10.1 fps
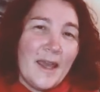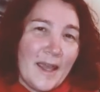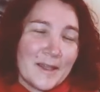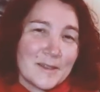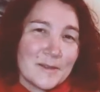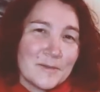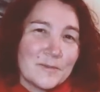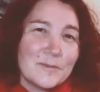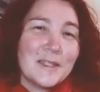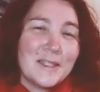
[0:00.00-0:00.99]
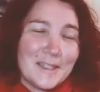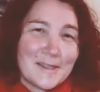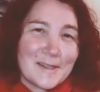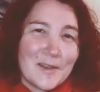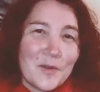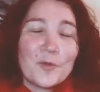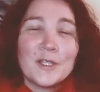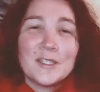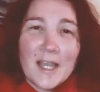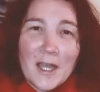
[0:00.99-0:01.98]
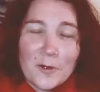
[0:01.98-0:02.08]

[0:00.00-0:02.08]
And please print